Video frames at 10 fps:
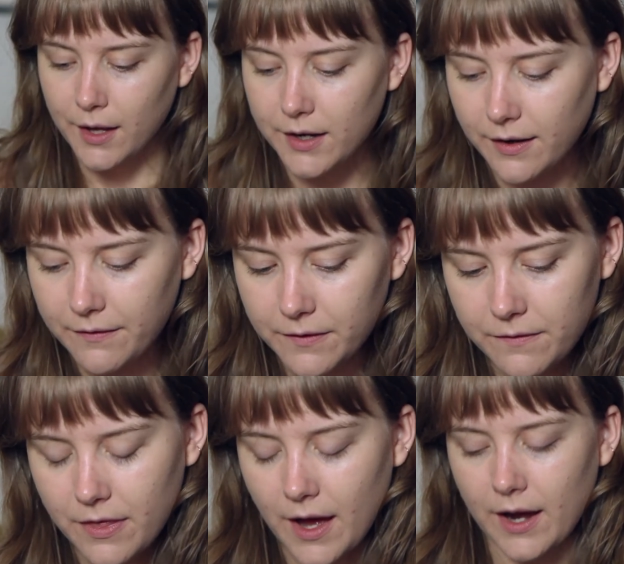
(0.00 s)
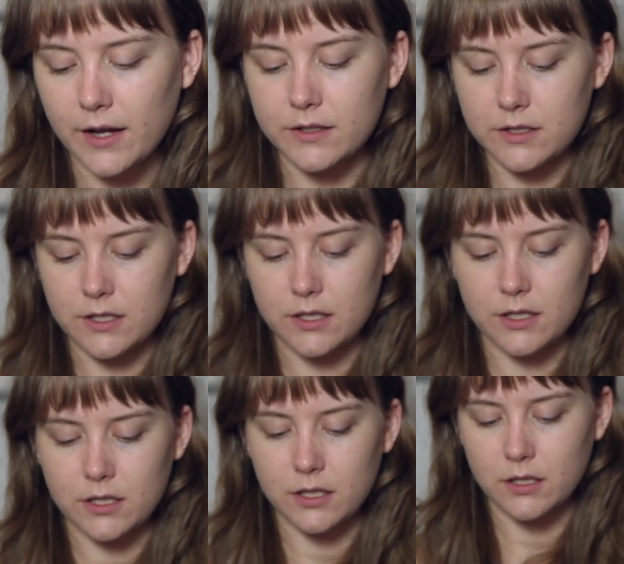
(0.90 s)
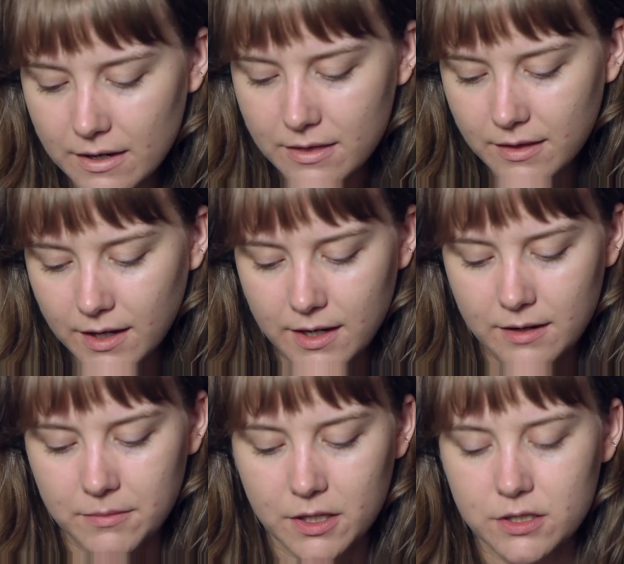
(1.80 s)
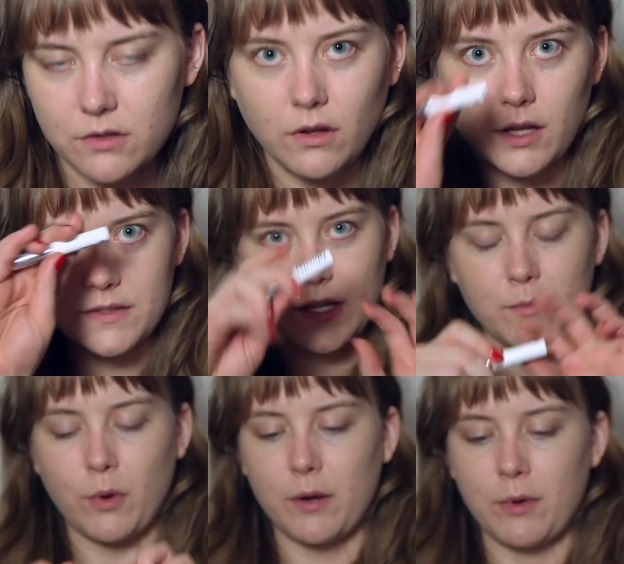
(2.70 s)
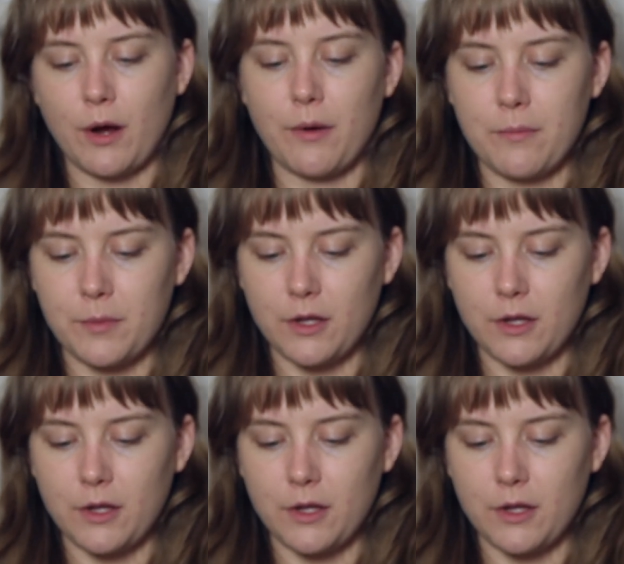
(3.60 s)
Enough of that. And then I'm gonna do Glossier Boy Brow and